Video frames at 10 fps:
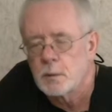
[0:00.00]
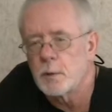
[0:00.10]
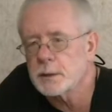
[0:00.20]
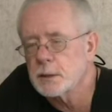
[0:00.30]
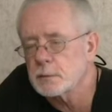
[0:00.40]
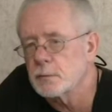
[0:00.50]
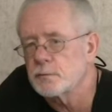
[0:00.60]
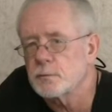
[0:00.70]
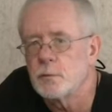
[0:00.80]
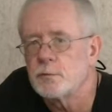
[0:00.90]
Why can't
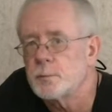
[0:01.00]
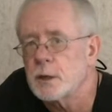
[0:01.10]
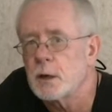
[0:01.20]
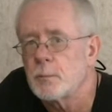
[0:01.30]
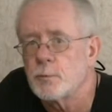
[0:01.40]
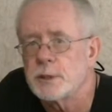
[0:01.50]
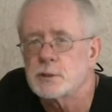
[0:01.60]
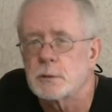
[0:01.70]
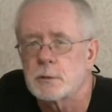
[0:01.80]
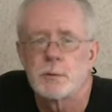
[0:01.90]
those schools become
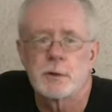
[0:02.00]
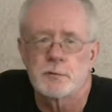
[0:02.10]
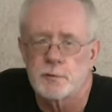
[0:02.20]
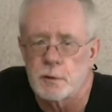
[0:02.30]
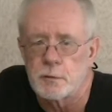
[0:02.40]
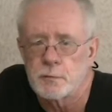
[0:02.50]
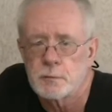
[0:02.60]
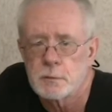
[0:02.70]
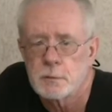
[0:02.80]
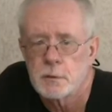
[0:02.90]
regional learning
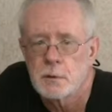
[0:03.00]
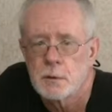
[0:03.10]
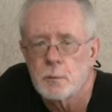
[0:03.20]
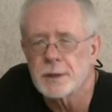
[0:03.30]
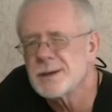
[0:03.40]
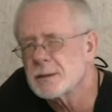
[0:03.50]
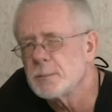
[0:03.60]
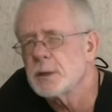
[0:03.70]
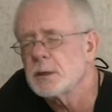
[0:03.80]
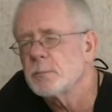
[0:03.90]
centers? Why can't
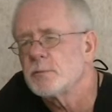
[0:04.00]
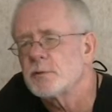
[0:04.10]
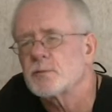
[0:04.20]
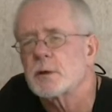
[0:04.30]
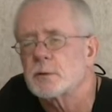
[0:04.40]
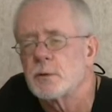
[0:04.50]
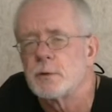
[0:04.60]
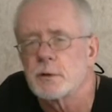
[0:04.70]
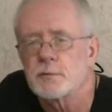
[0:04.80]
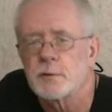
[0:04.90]
they become district
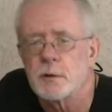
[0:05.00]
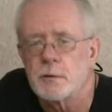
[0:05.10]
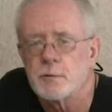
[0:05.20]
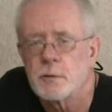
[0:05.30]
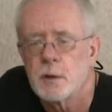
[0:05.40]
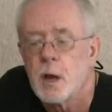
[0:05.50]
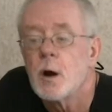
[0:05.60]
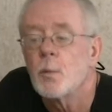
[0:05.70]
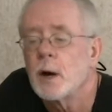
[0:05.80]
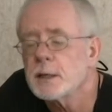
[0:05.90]
learning centers?
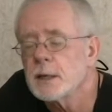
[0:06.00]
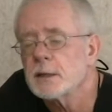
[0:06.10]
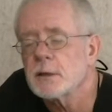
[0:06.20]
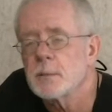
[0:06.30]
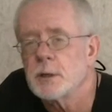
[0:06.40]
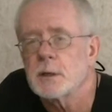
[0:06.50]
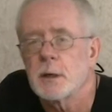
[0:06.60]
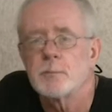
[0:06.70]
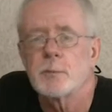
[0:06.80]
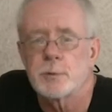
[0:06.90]
Why can't they
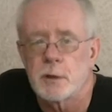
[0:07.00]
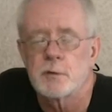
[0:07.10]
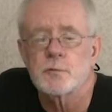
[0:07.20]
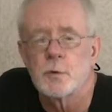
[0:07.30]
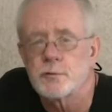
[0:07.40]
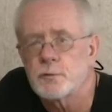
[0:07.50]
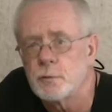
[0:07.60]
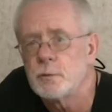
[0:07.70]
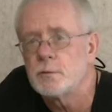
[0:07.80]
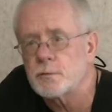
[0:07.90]
become the place where
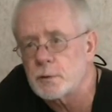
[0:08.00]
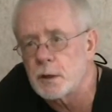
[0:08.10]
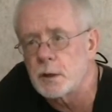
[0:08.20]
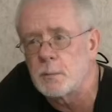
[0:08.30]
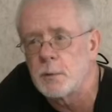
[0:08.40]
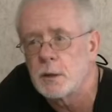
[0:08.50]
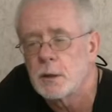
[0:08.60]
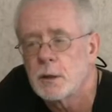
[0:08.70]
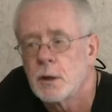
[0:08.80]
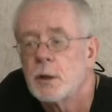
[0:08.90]
students come
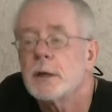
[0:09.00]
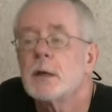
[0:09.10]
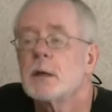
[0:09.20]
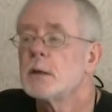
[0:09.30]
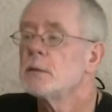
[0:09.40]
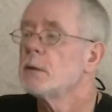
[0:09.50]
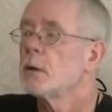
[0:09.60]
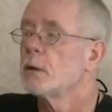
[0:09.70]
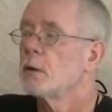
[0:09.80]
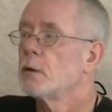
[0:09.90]

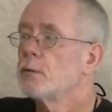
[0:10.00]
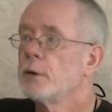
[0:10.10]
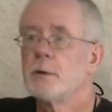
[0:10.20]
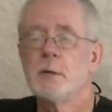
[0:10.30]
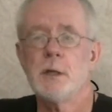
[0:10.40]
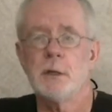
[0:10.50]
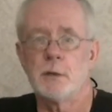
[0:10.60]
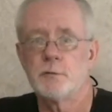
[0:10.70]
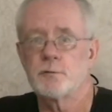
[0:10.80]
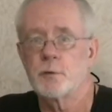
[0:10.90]
in their
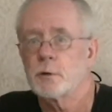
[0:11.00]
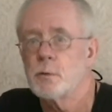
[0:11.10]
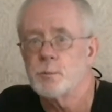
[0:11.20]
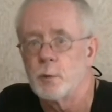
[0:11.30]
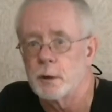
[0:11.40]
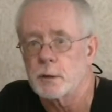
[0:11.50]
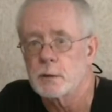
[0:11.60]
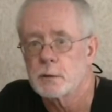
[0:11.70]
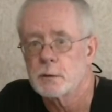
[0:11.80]
needs for group work?